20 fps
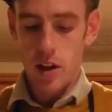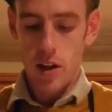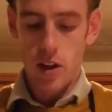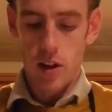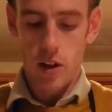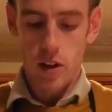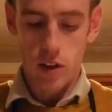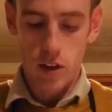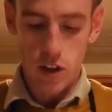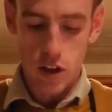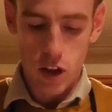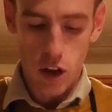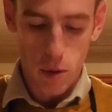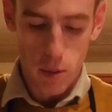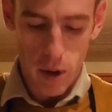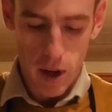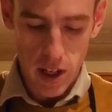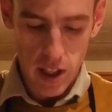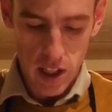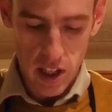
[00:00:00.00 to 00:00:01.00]
along the top
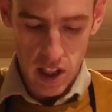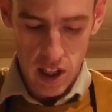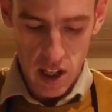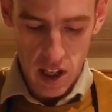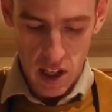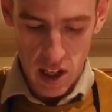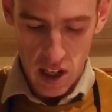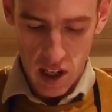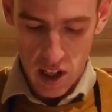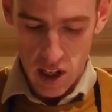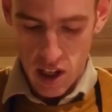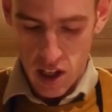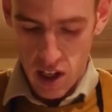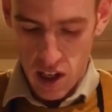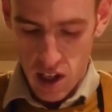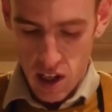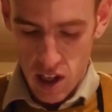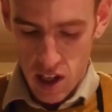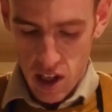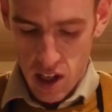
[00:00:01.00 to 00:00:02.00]
edge
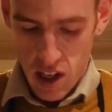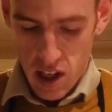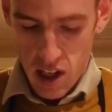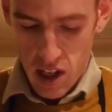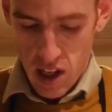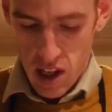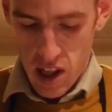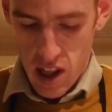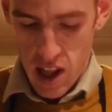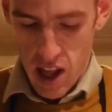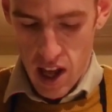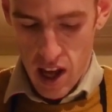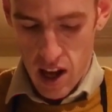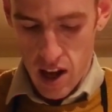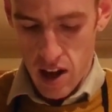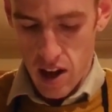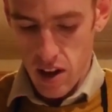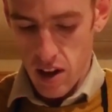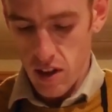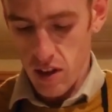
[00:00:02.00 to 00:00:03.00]
there,
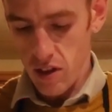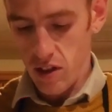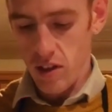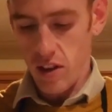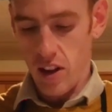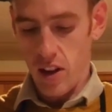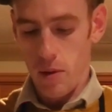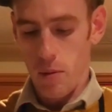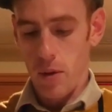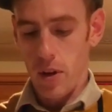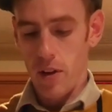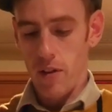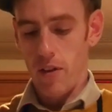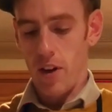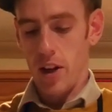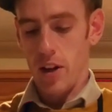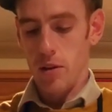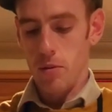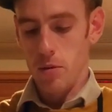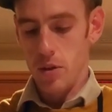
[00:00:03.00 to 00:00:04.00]
so that when the
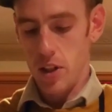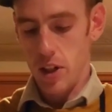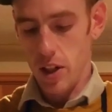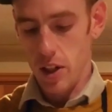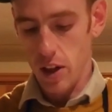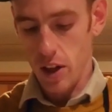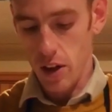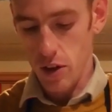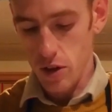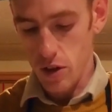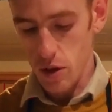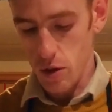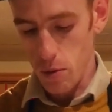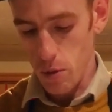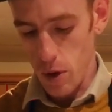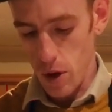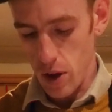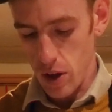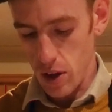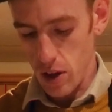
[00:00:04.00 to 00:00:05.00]
vacuum sealer goes to
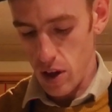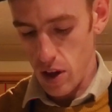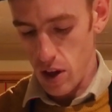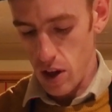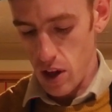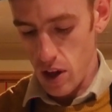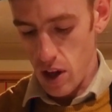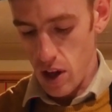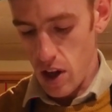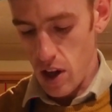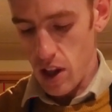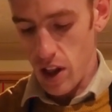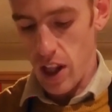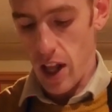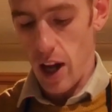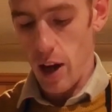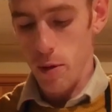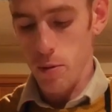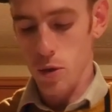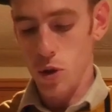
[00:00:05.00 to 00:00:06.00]
work,
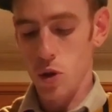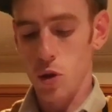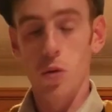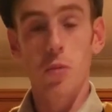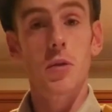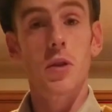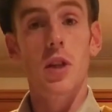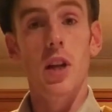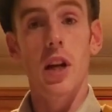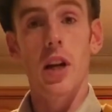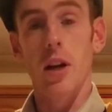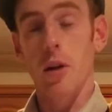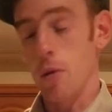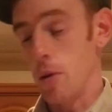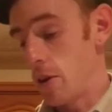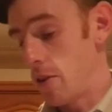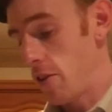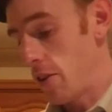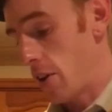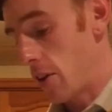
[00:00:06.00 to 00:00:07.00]
that absorbs the
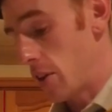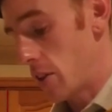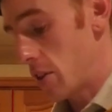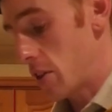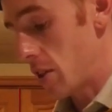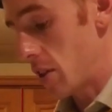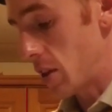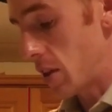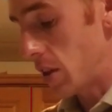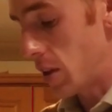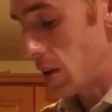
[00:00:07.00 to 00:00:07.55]
liquid first.